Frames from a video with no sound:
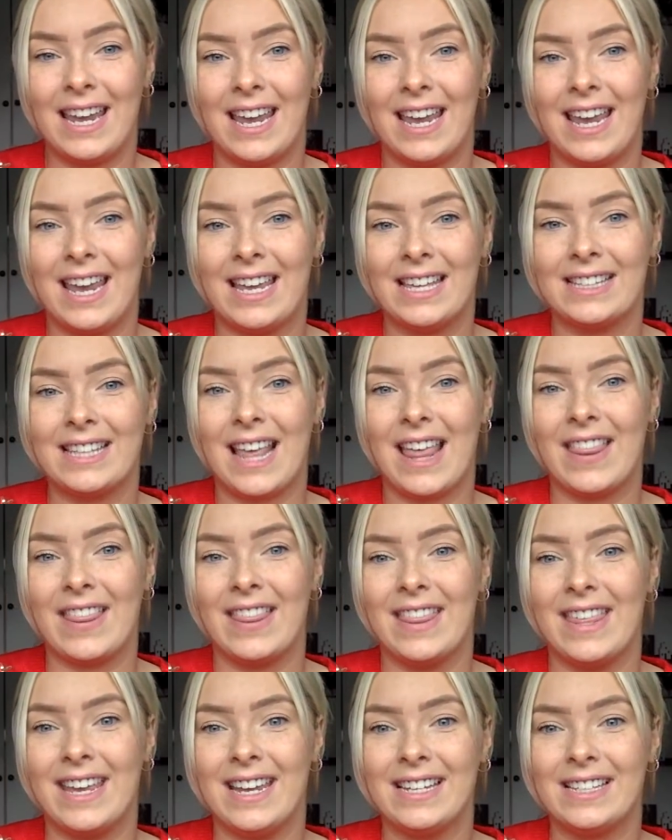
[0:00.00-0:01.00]
is
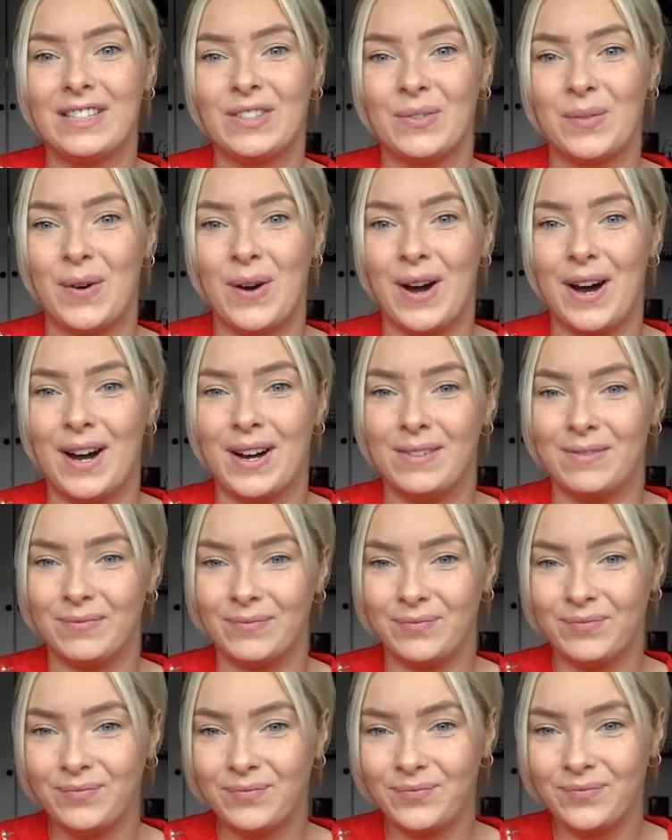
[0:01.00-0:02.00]
this
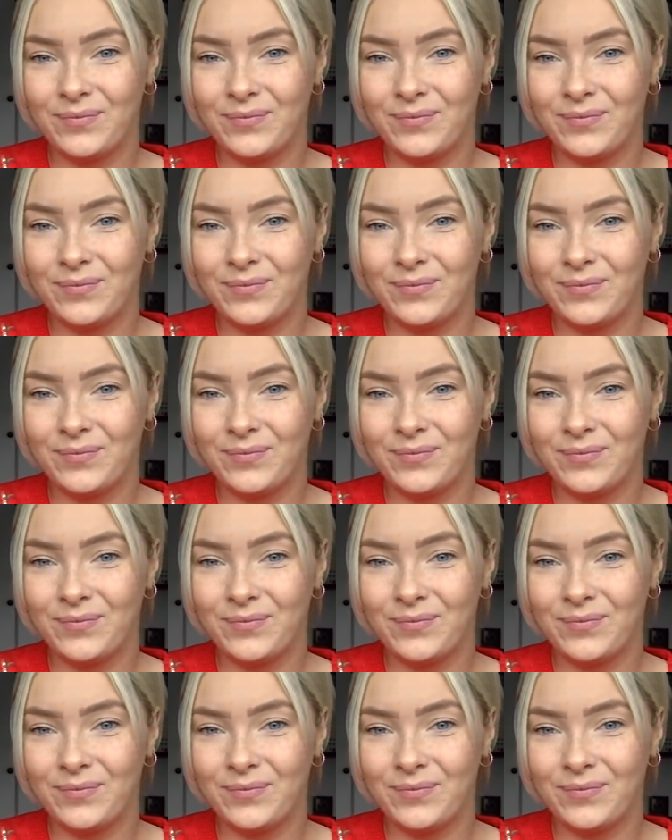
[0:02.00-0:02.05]
one.